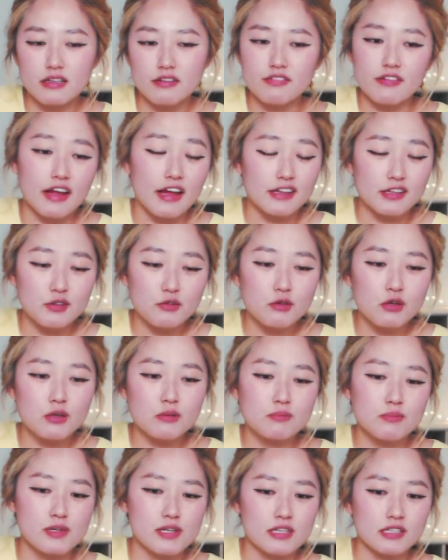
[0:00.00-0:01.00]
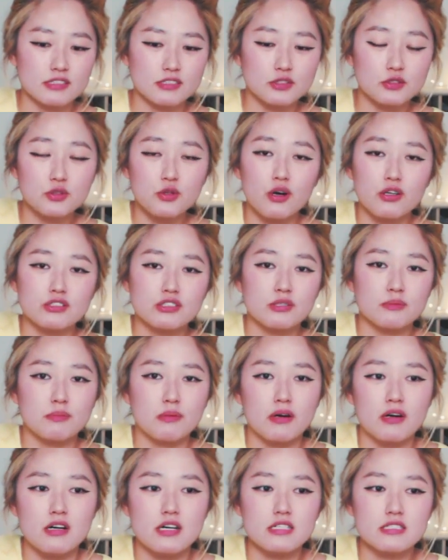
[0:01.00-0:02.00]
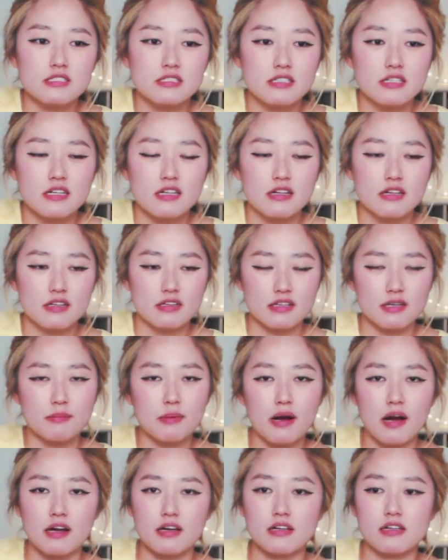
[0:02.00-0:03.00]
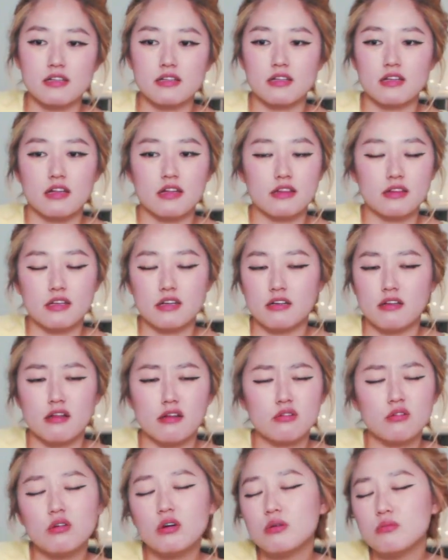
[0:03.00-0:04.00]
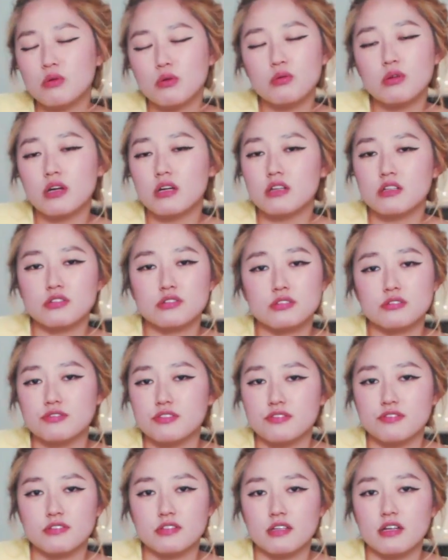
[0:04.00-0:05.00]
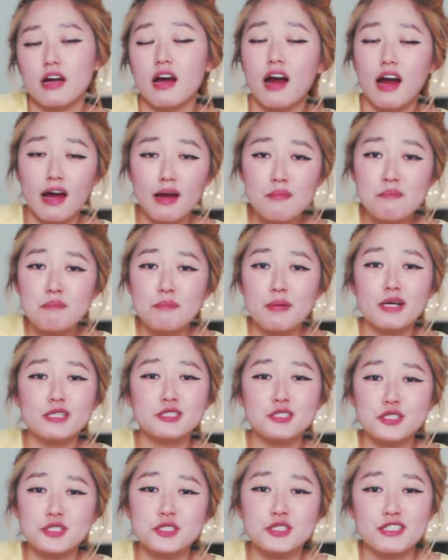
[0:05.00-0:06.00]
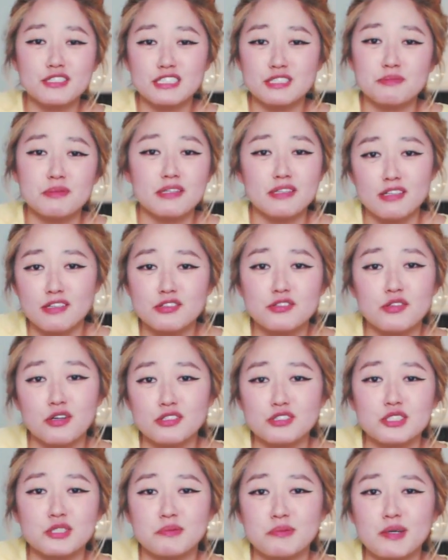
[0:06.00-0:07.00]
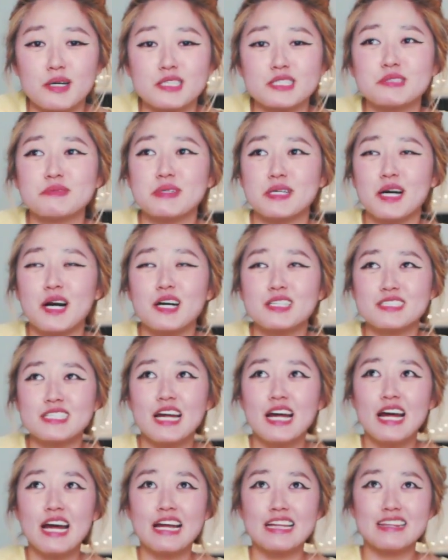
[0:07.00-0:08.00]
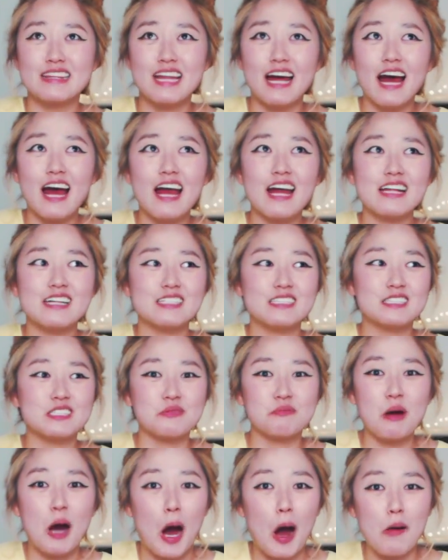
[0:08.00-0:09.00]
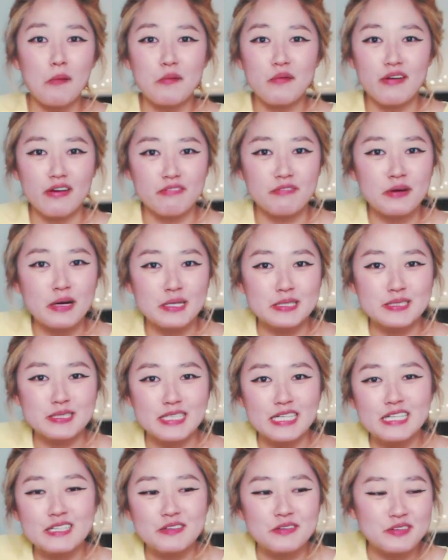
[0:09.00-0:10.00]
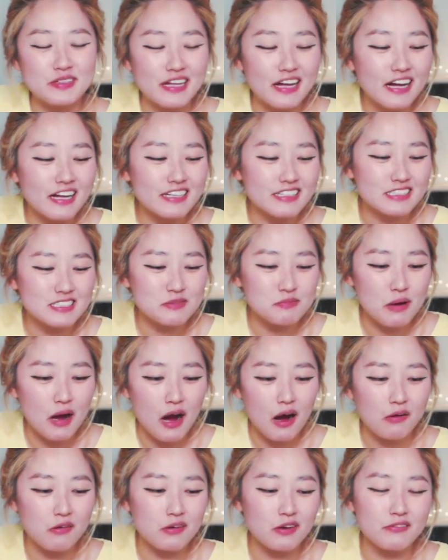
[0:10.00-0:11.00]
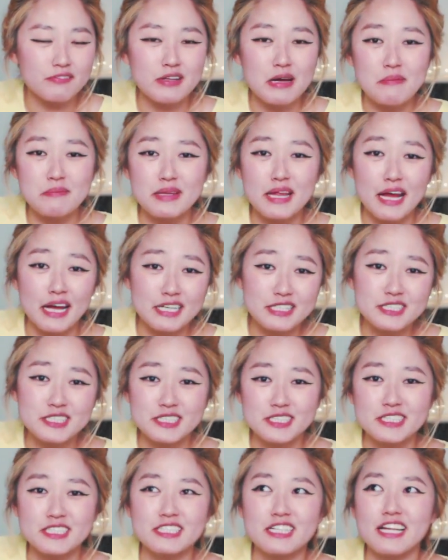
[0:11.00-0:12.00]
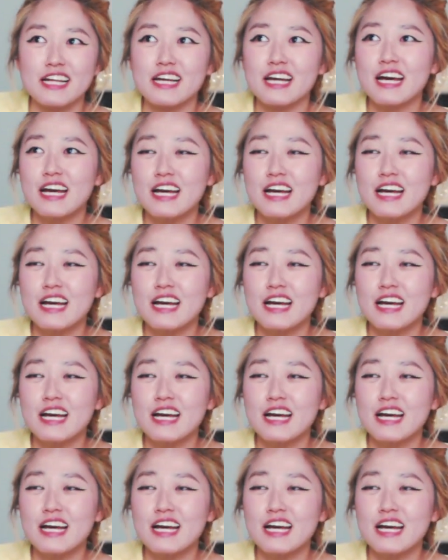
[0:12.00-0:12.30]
if anyone brings $200 in their pocket and they're like, no, I'm only gonna use 50, I bet you're gonna spend that $200, because that is the power of casino. That is power of temptation.